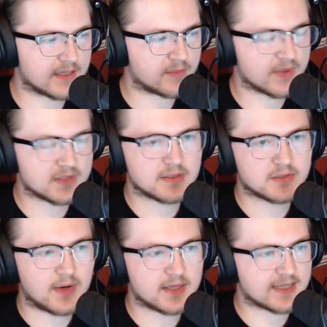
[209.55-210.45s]
like
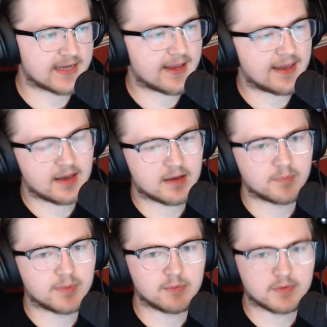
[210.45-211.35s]
business wise, like I can't
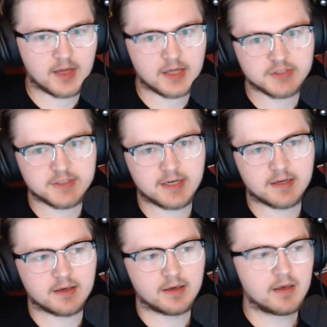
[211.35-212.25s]
compete with
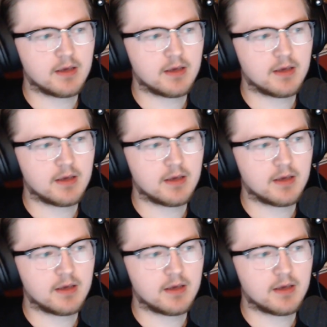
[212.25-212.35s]
Logitech.